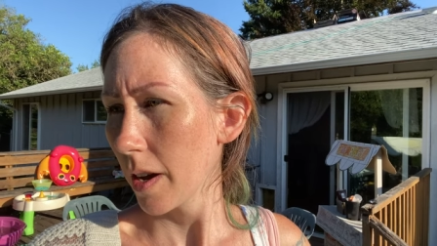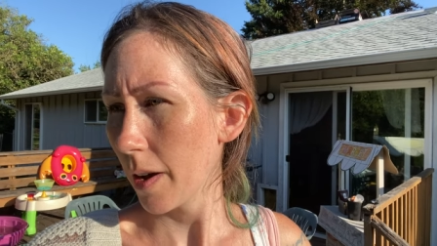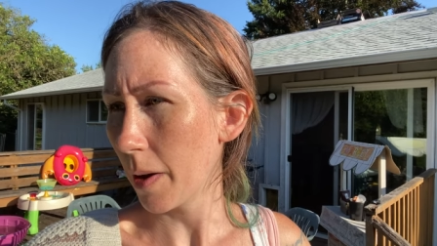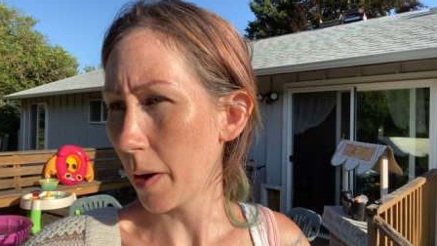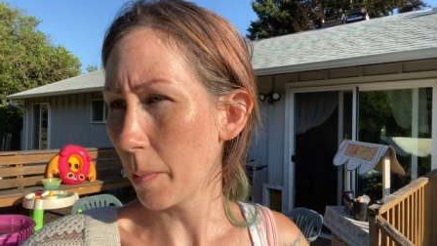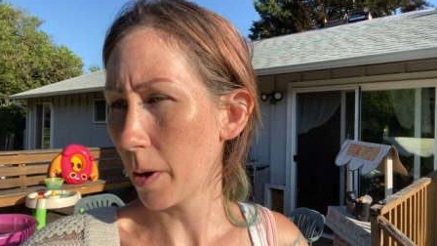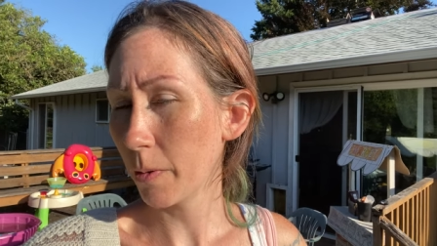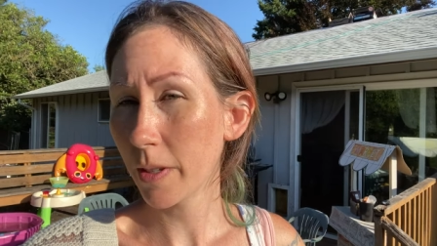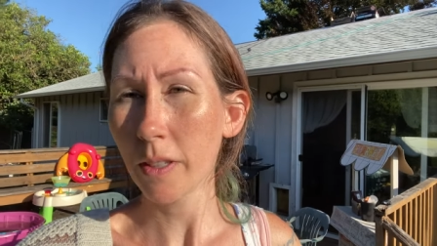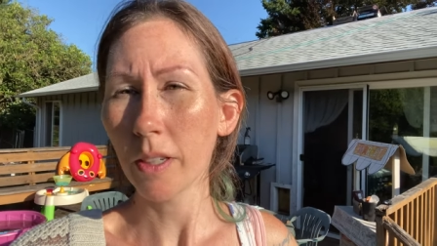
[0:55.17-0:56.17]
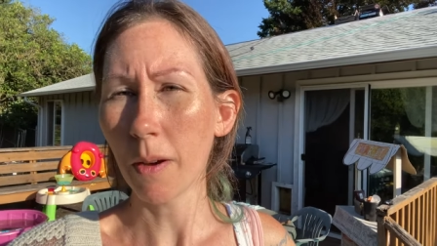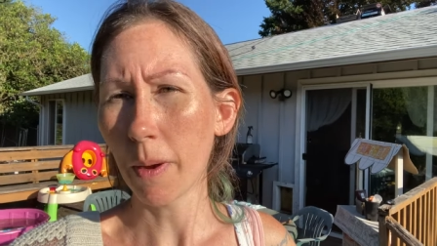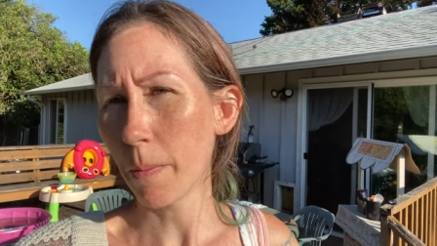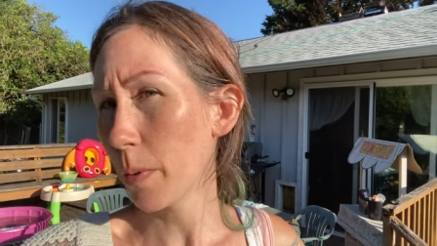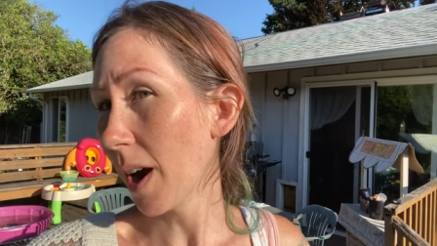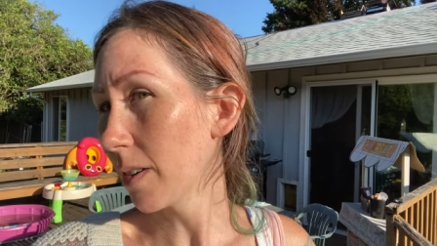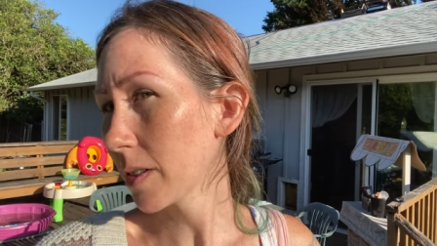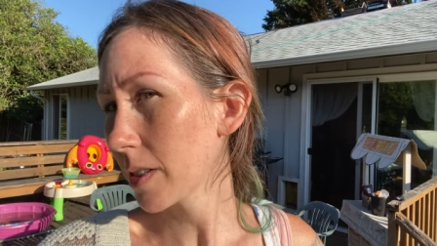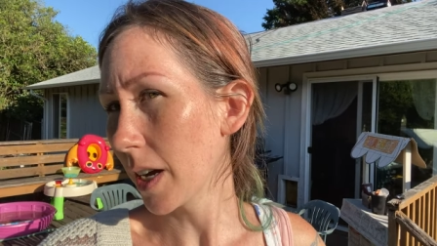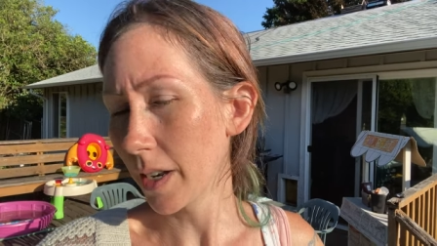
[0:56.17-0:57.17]
um, I recently got my
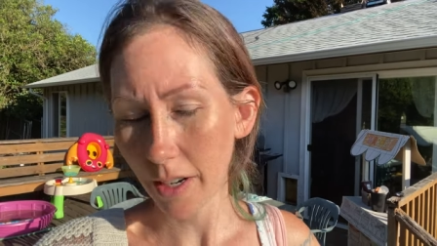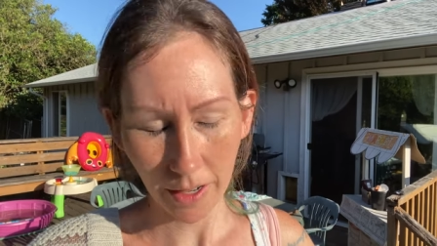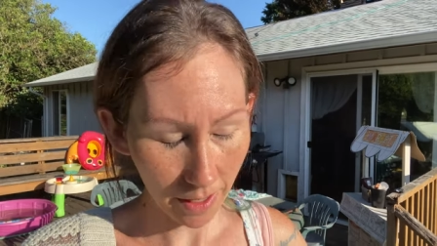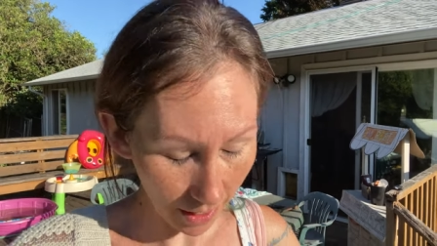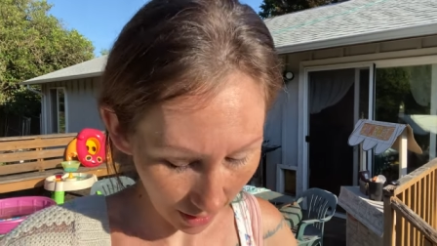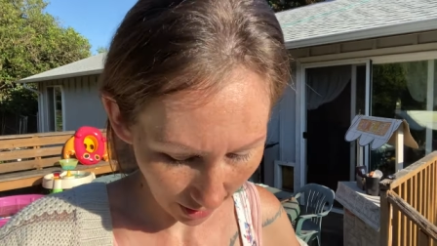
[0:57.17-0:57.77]
brows done and